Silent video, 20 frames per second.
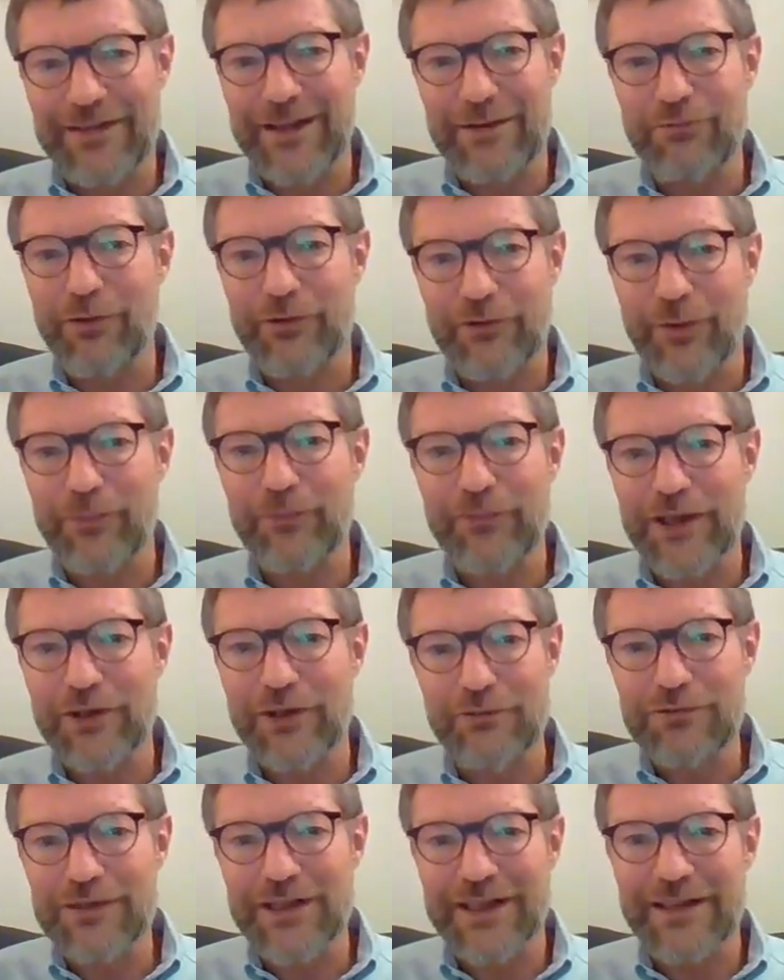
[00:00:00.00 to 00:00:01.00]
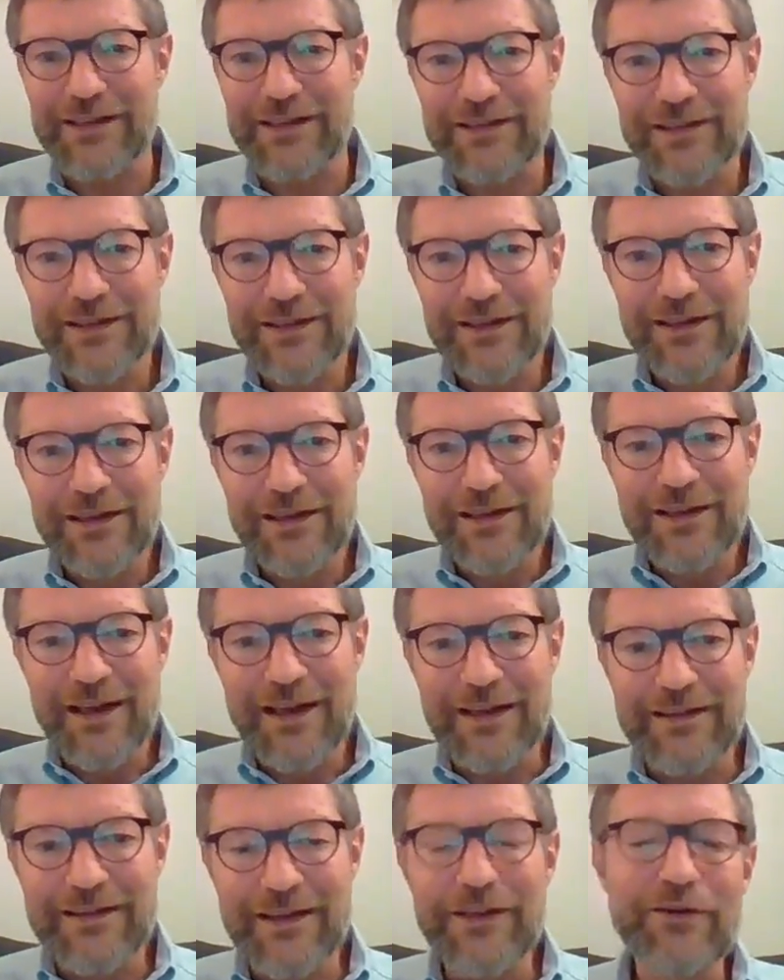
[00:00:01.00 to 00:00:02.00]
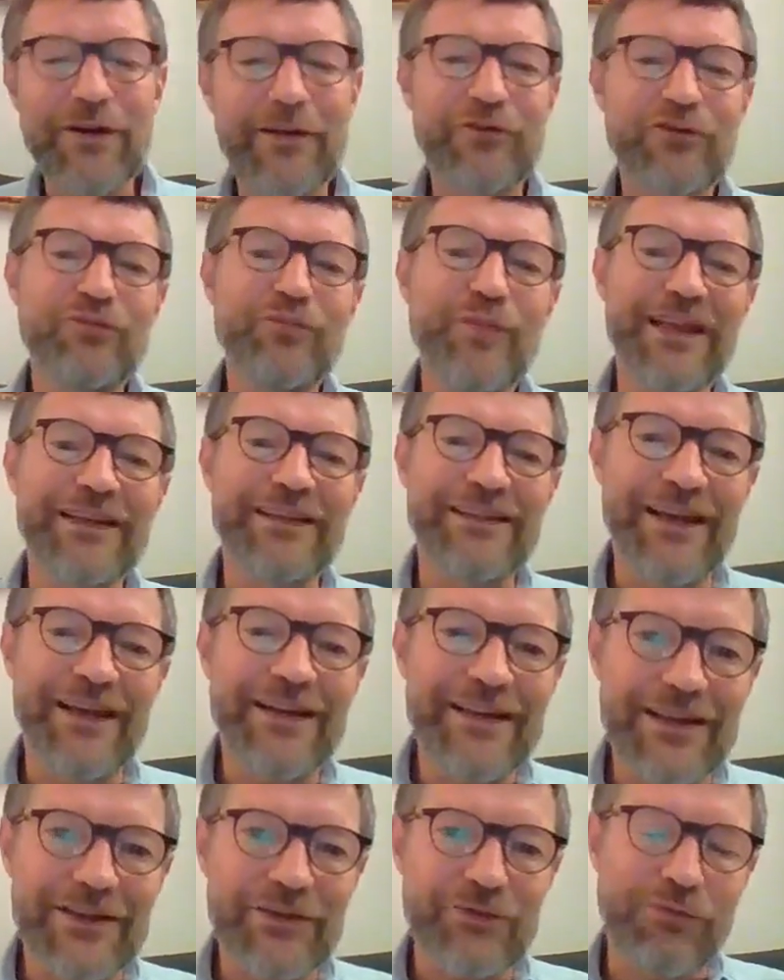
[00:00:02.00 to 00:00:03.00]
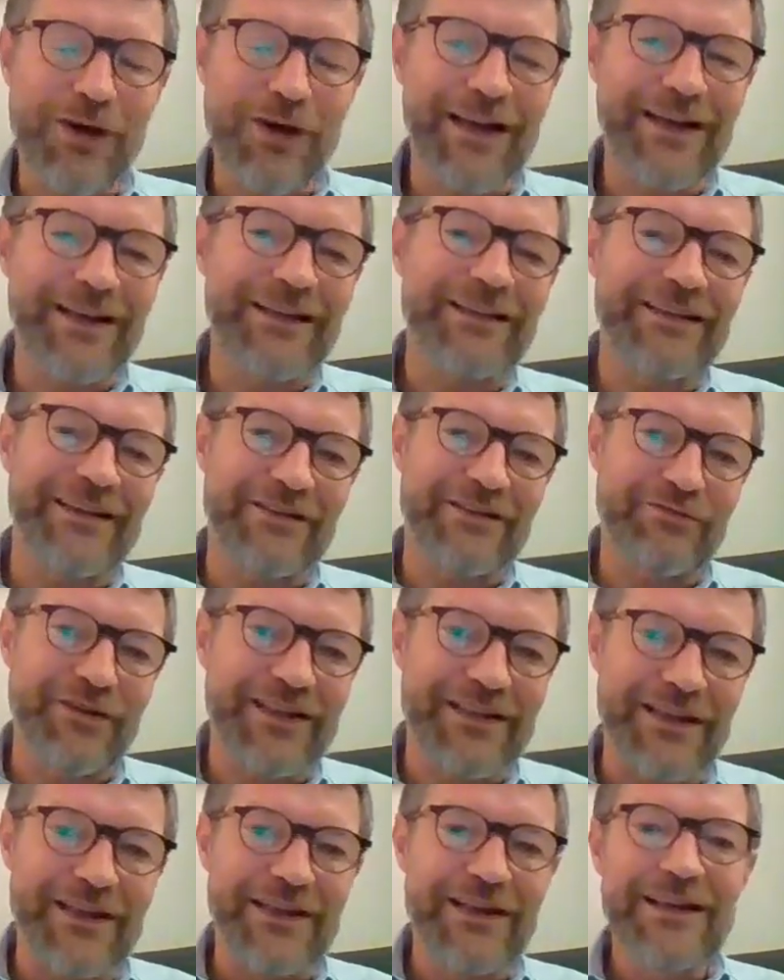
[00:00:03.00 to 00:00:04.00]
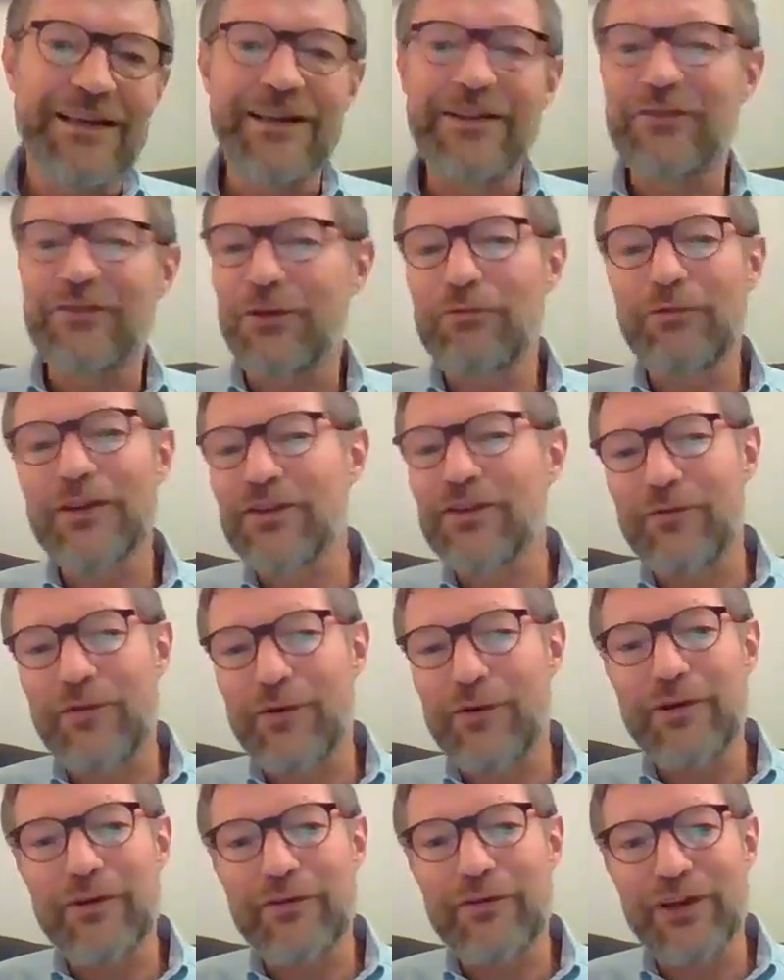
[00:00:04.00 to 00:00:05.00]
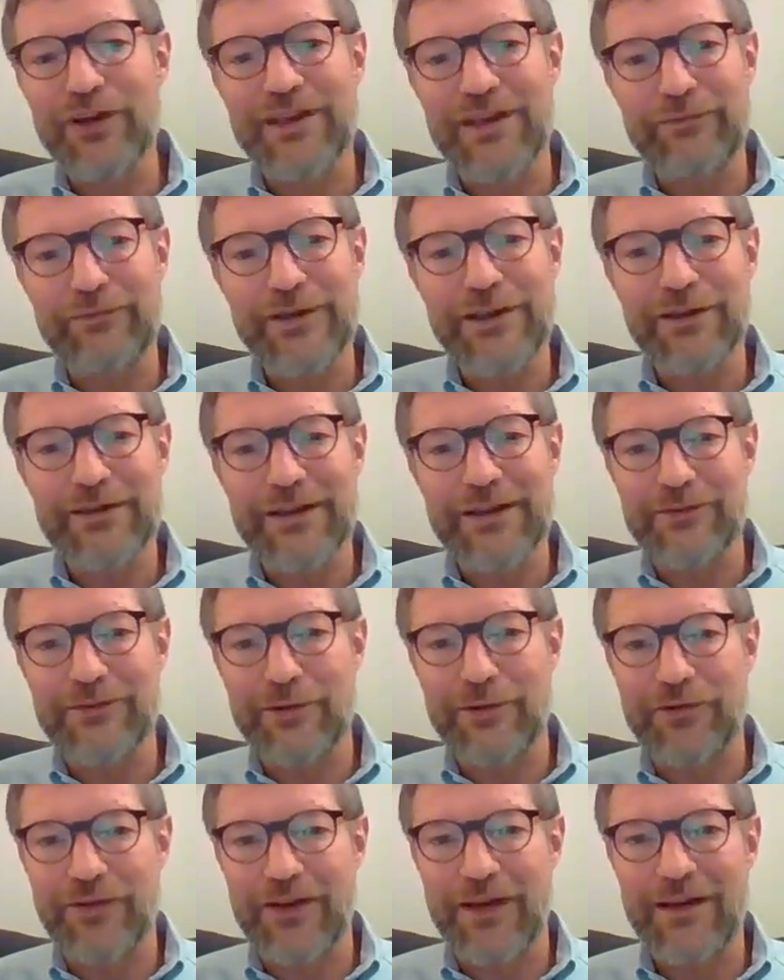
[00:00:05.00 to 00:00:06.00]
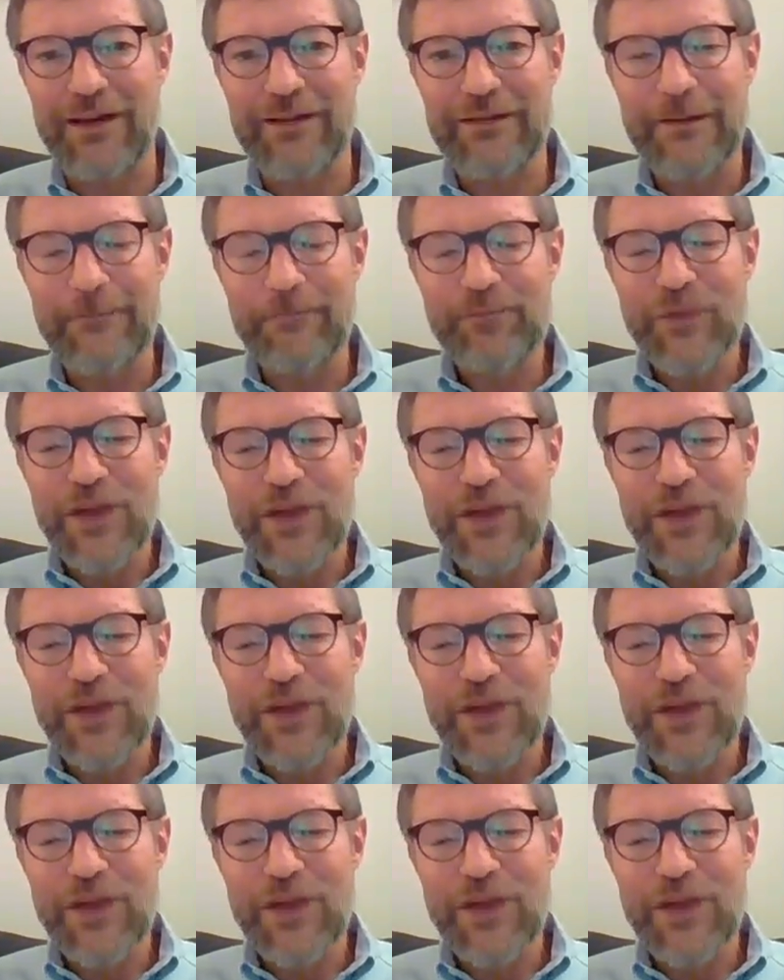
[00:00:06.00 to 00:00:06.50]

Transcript: There was something good in it. And then you have to maintain it while integrating. It's always a very, very difficult exercise.